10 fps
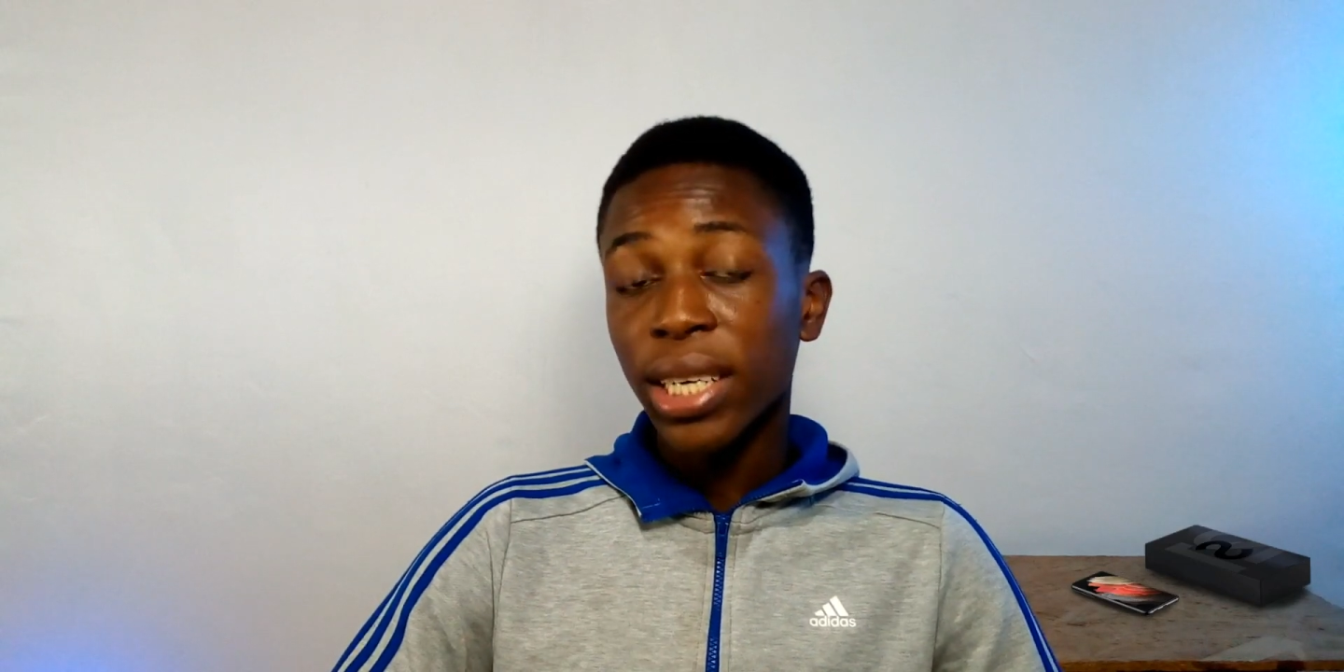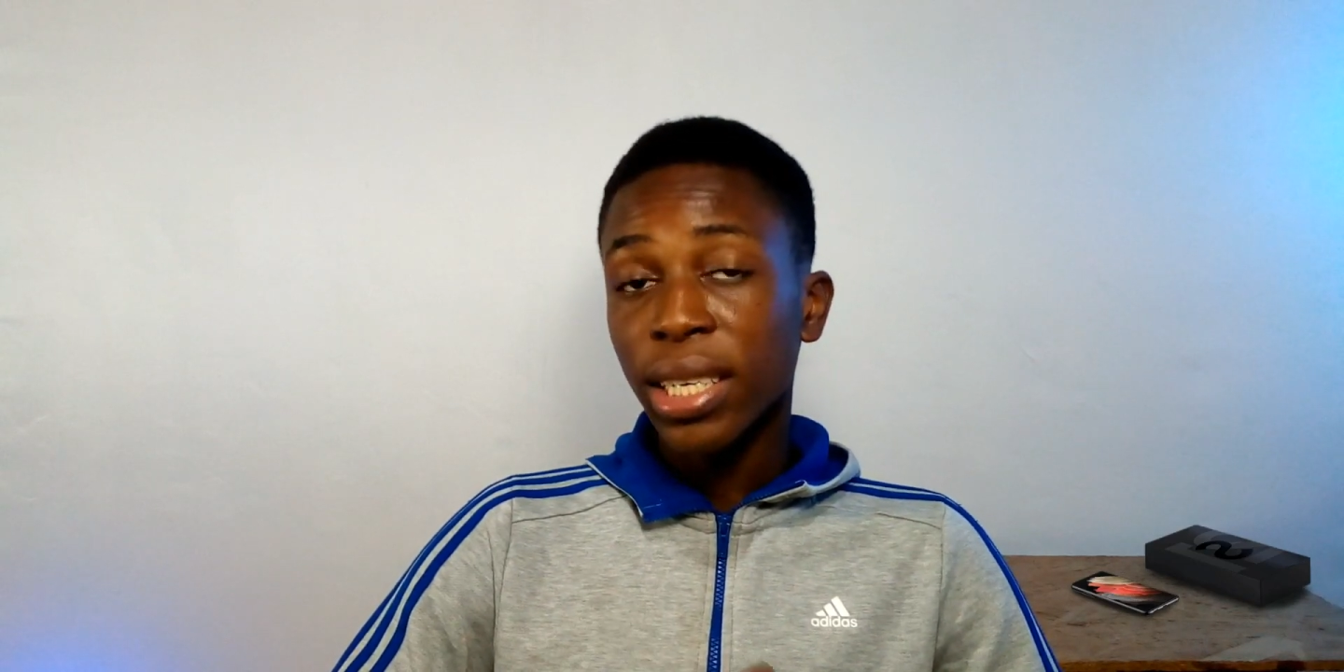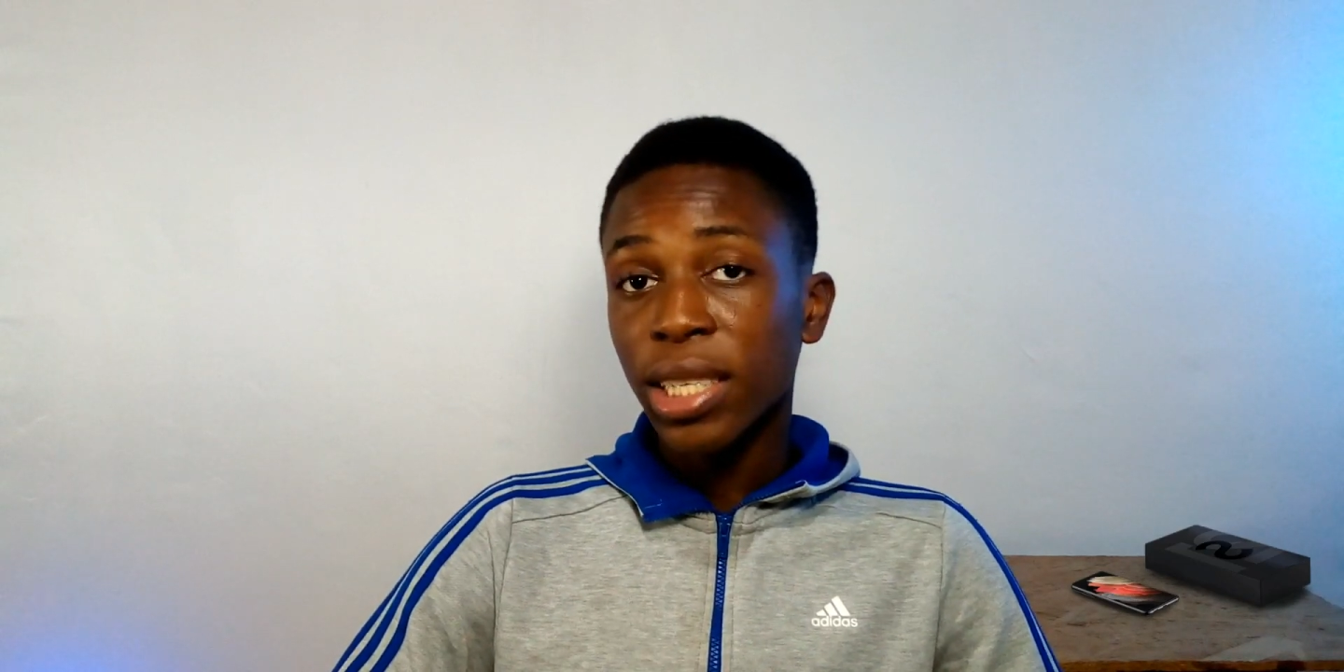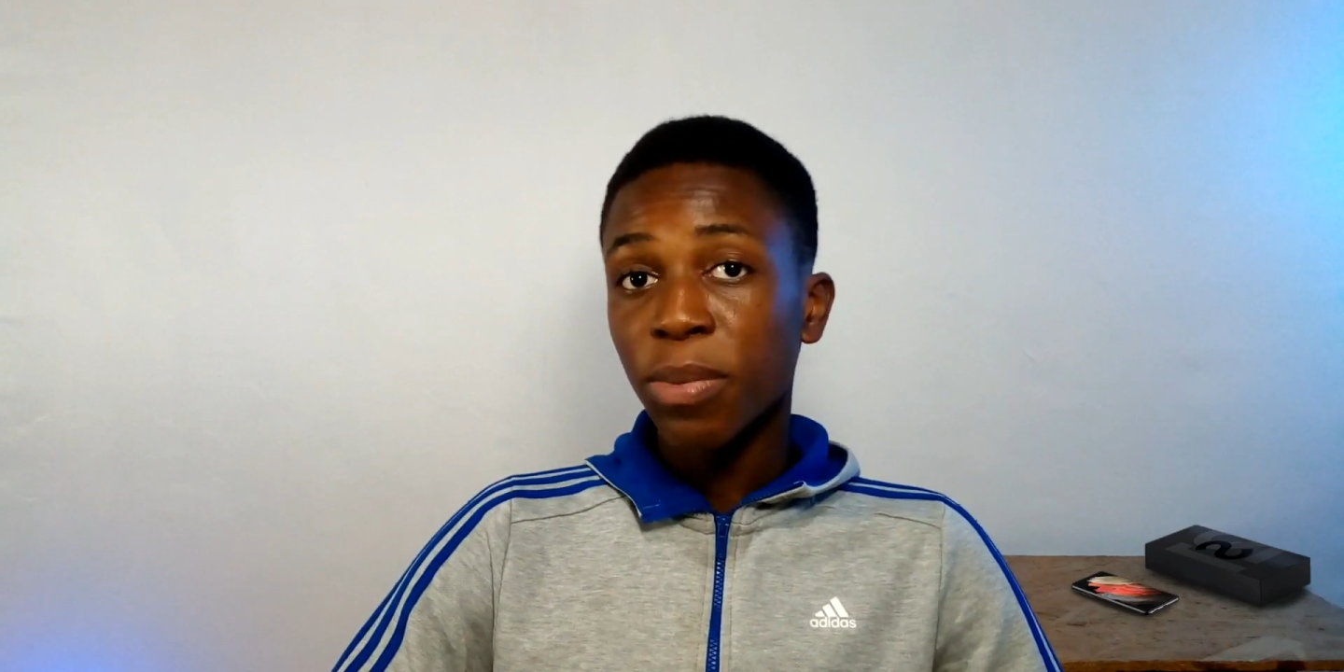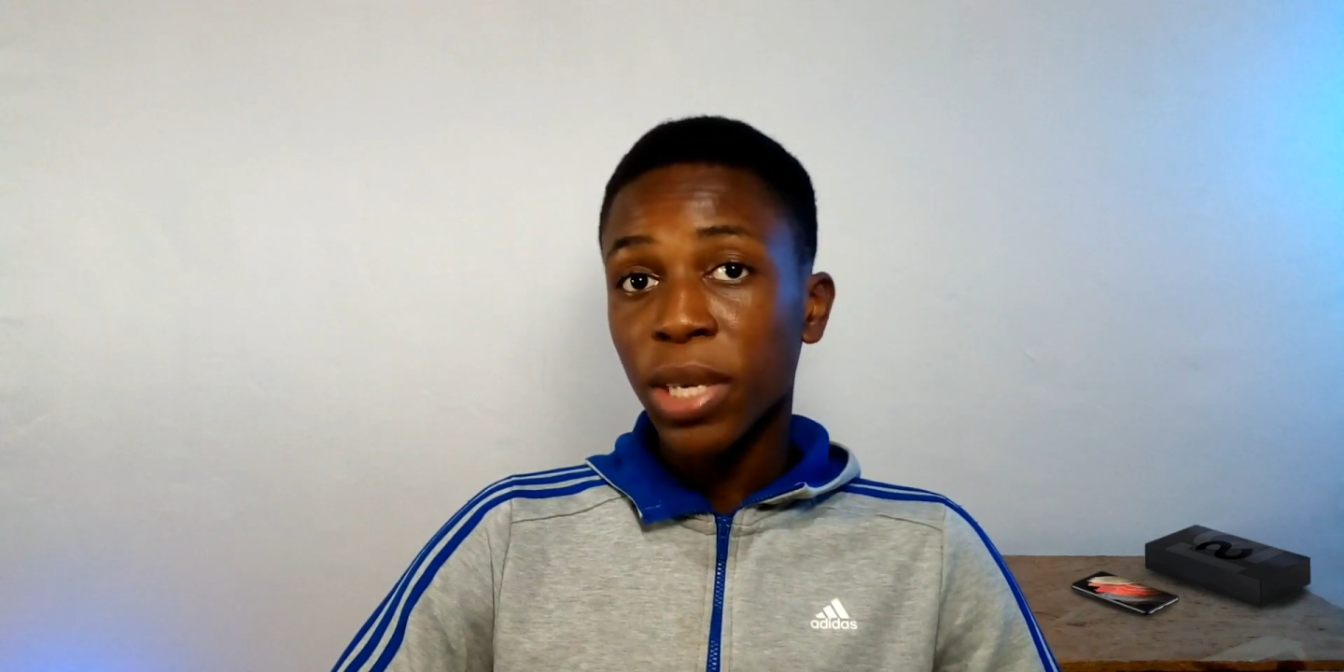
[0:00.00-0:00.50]

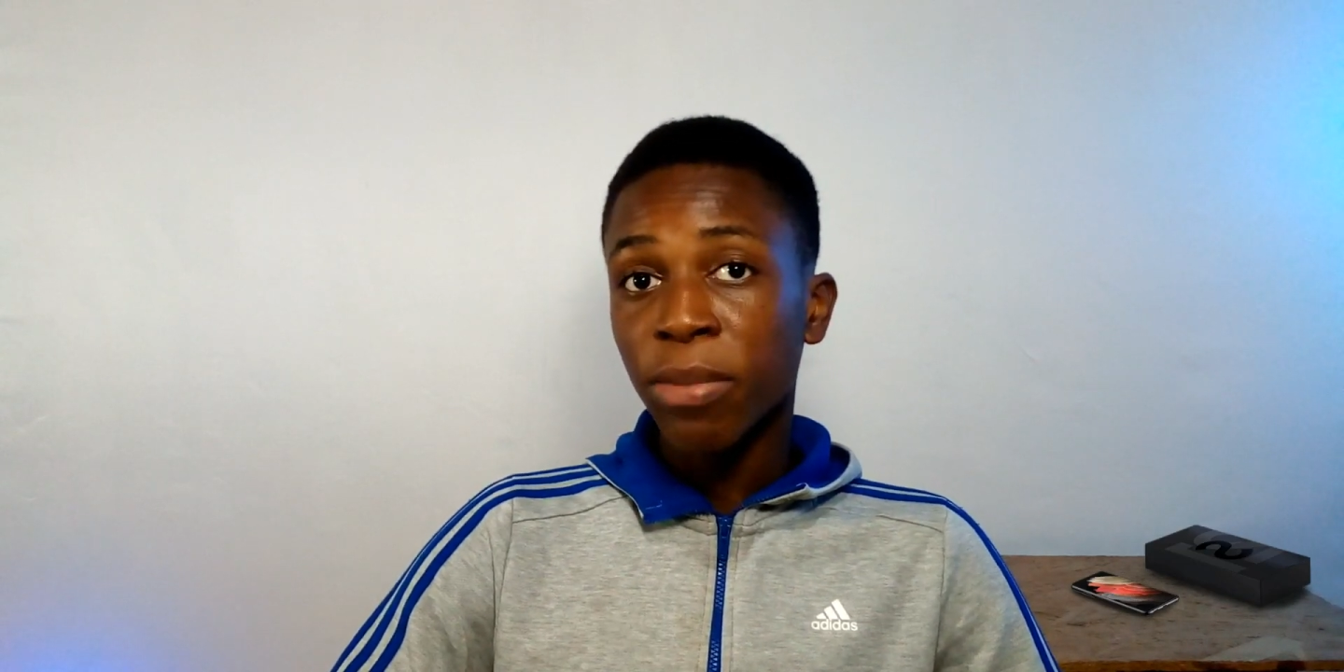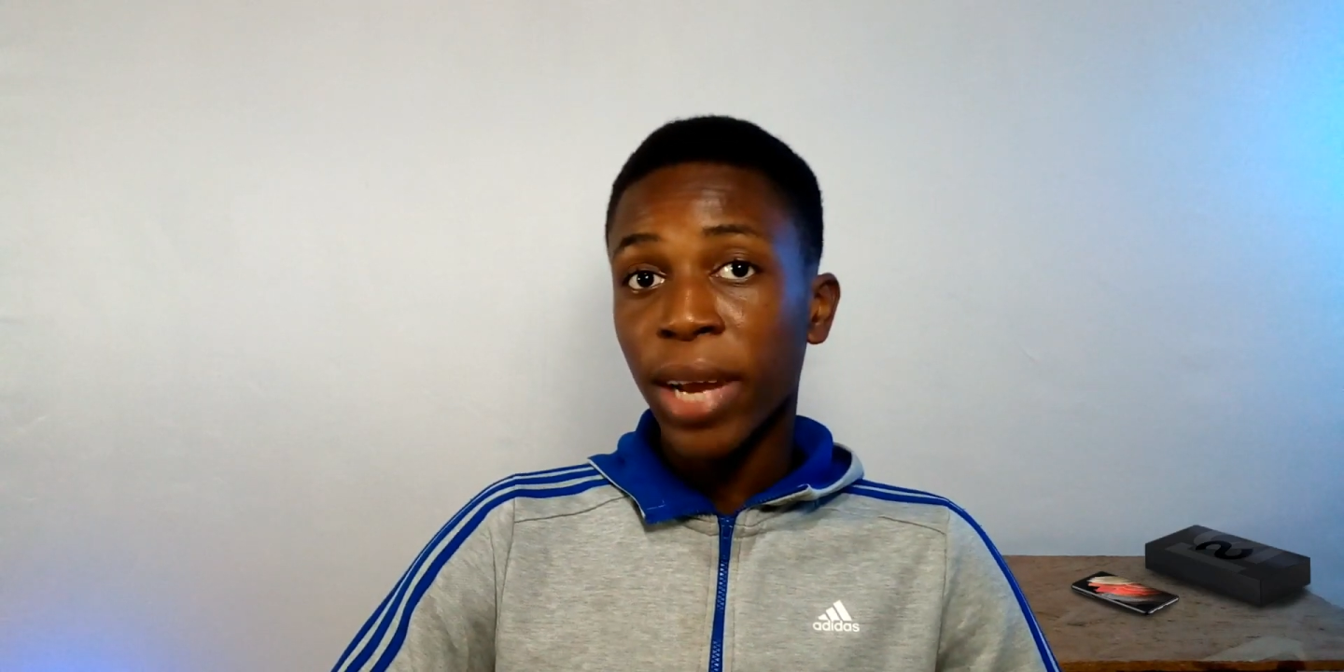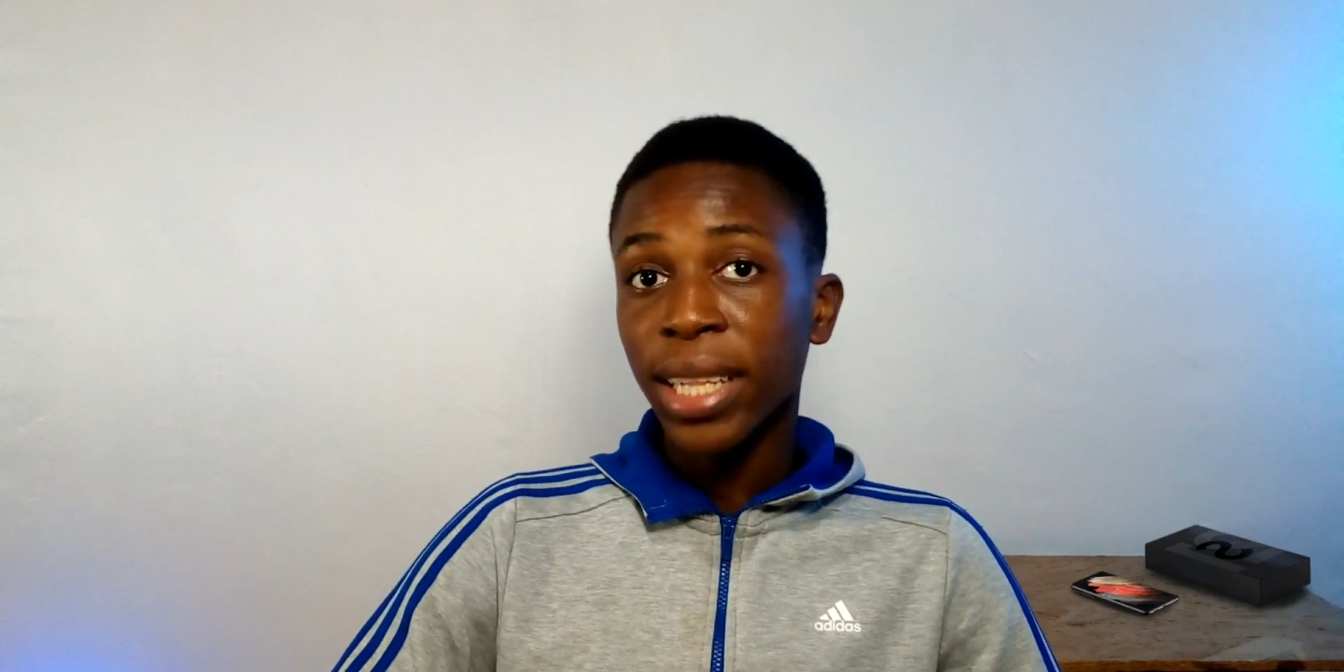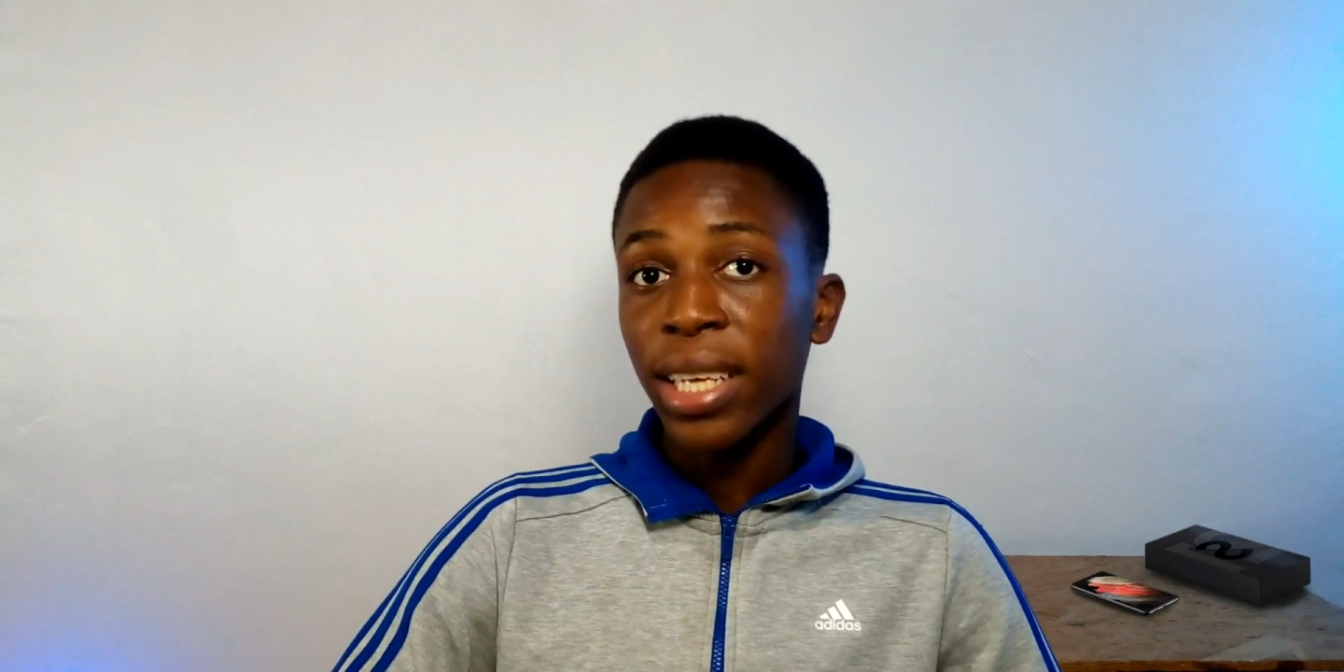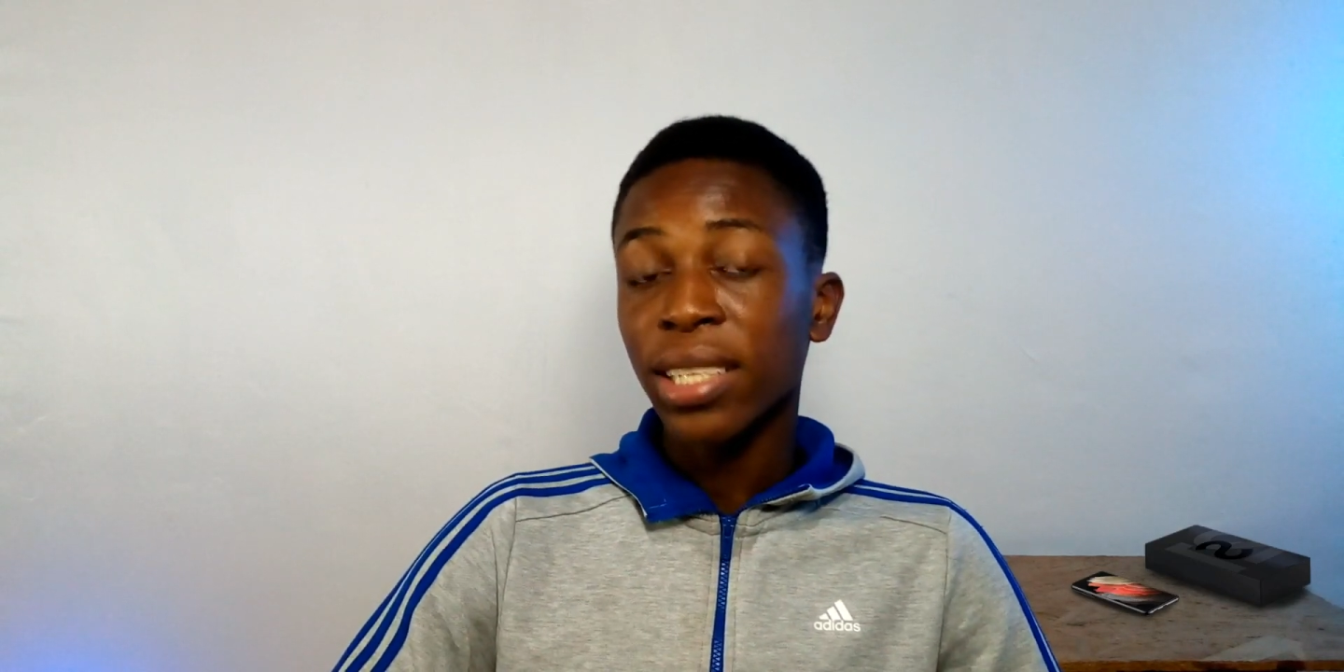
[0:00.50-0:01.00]
nits peak
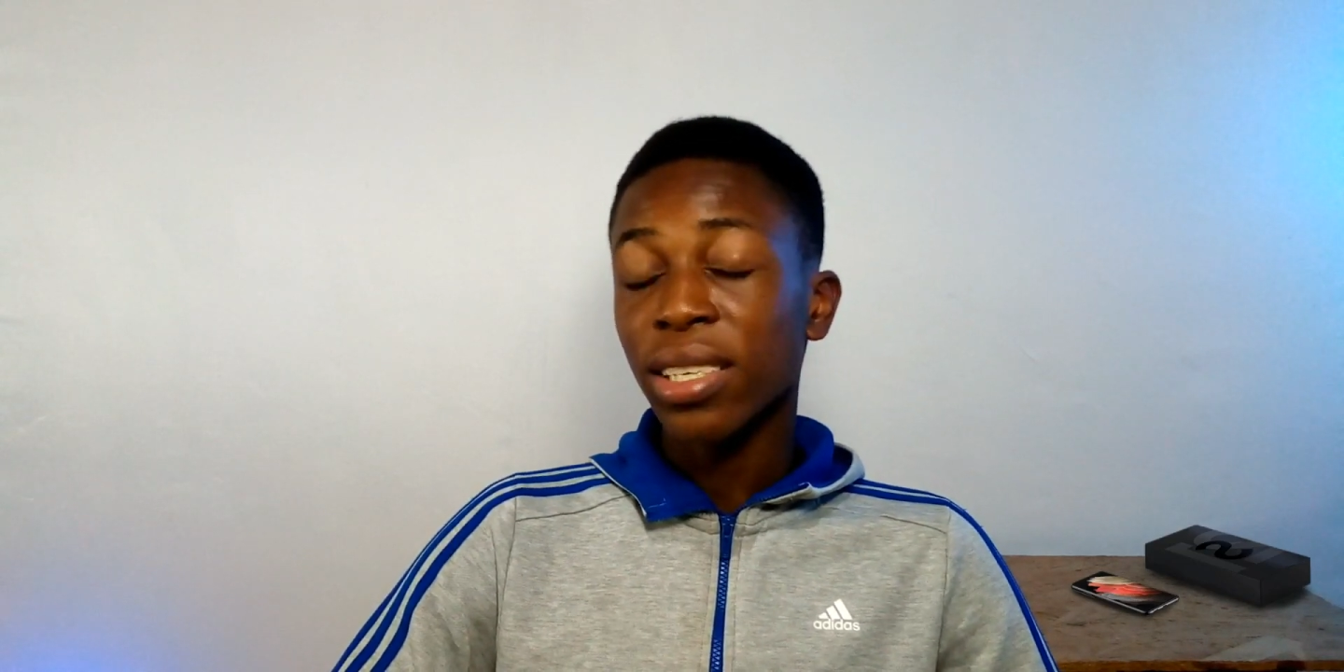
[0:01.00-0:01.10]
brightness